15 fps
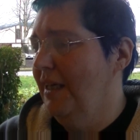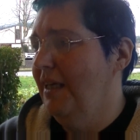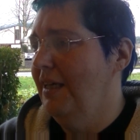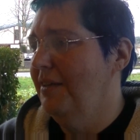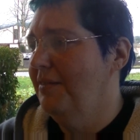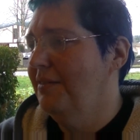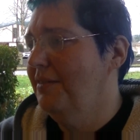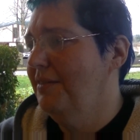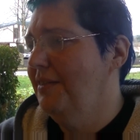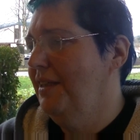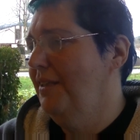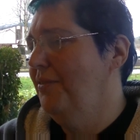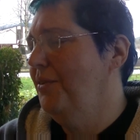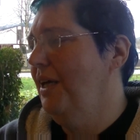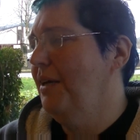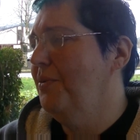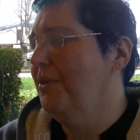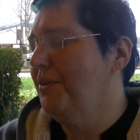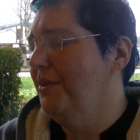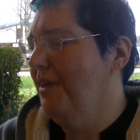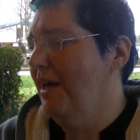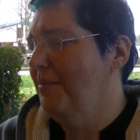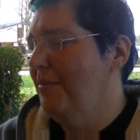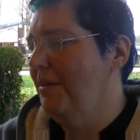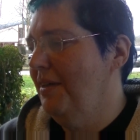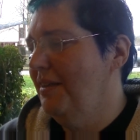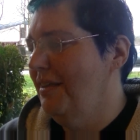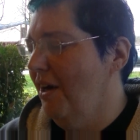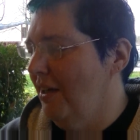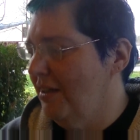And even like I'm
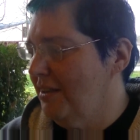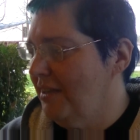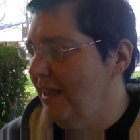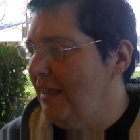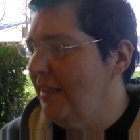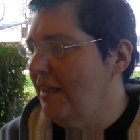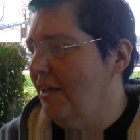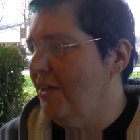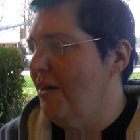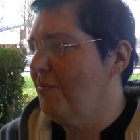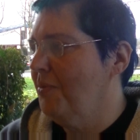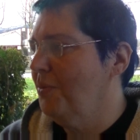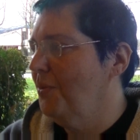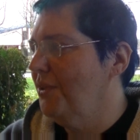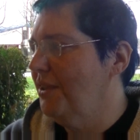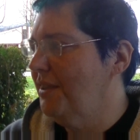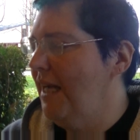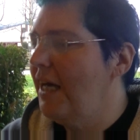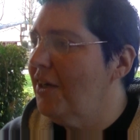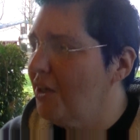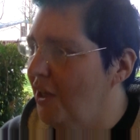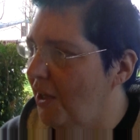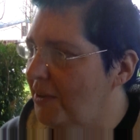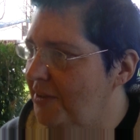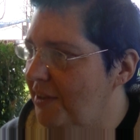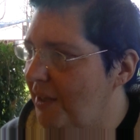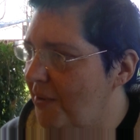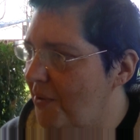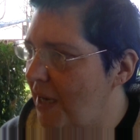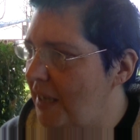slightly uncomfortable with the Santa Claus
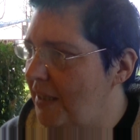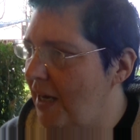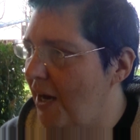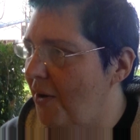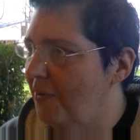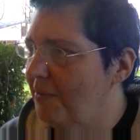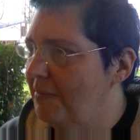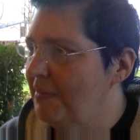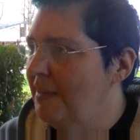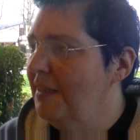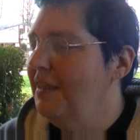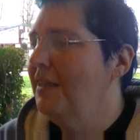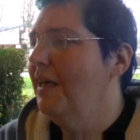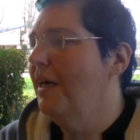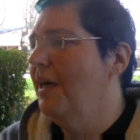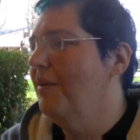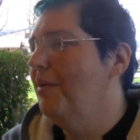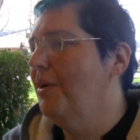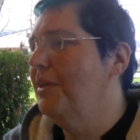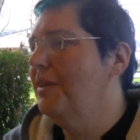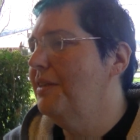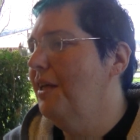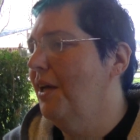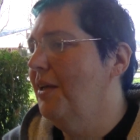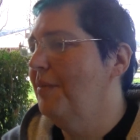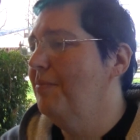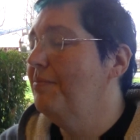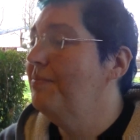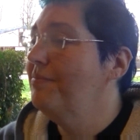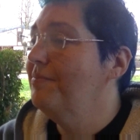thing right now. I always tell him,
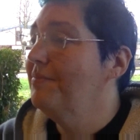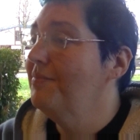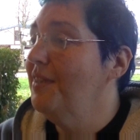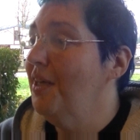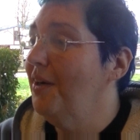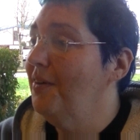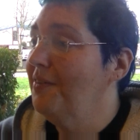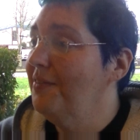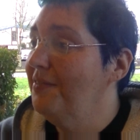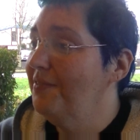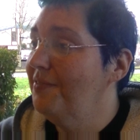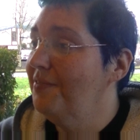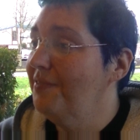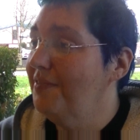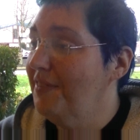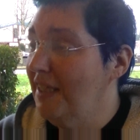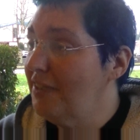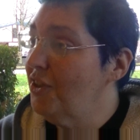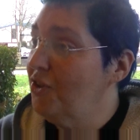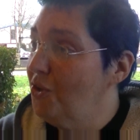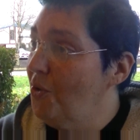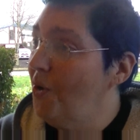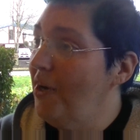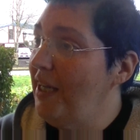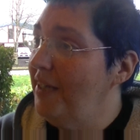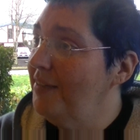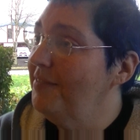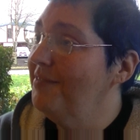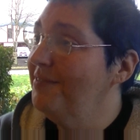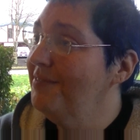that's a story.
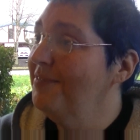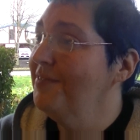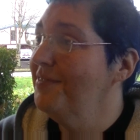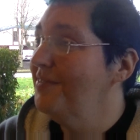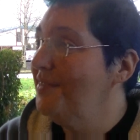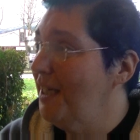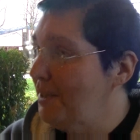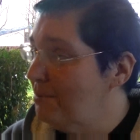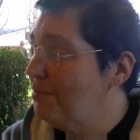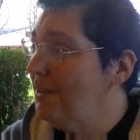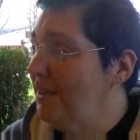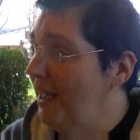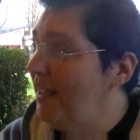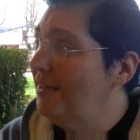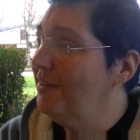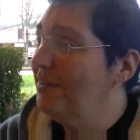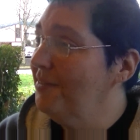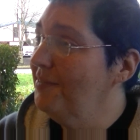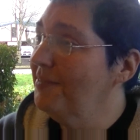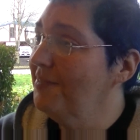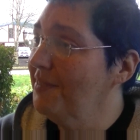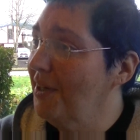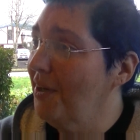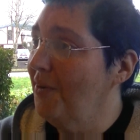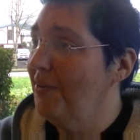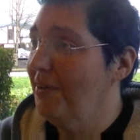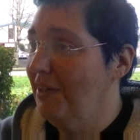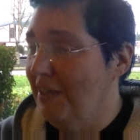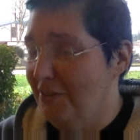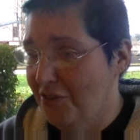That's pretend.
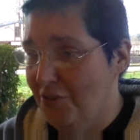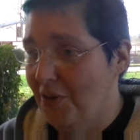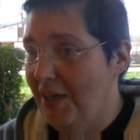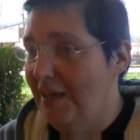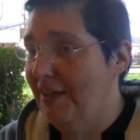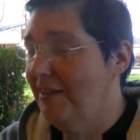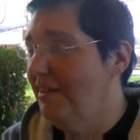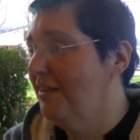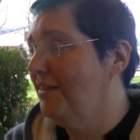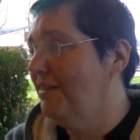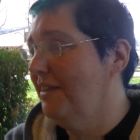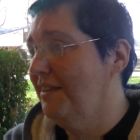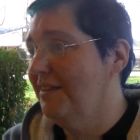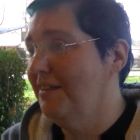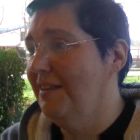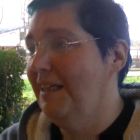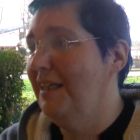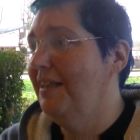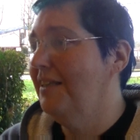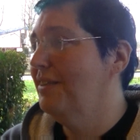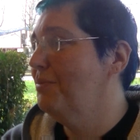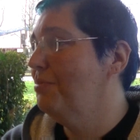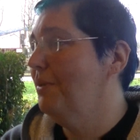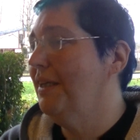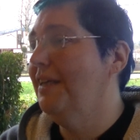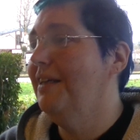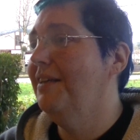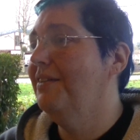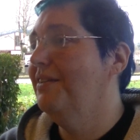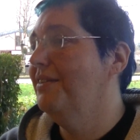Enjoy it. It's neat. It's
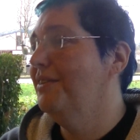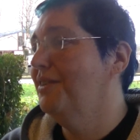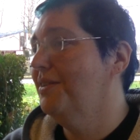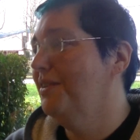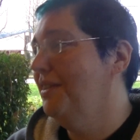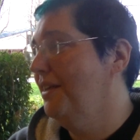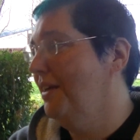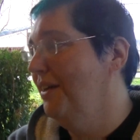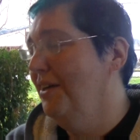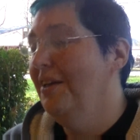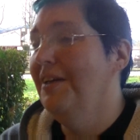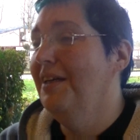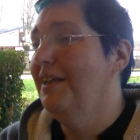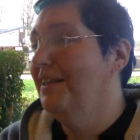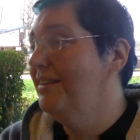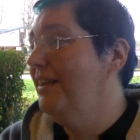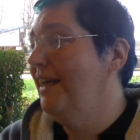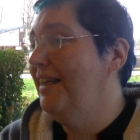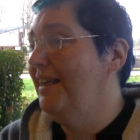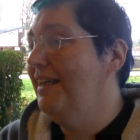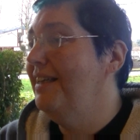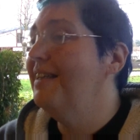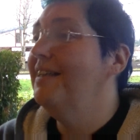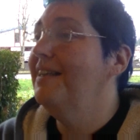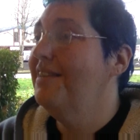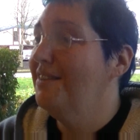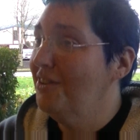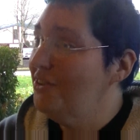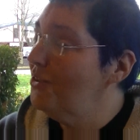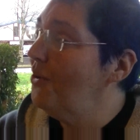pretty. Isn't that neat?
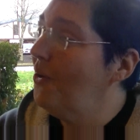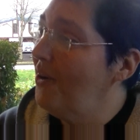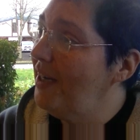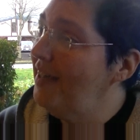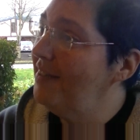It's a story.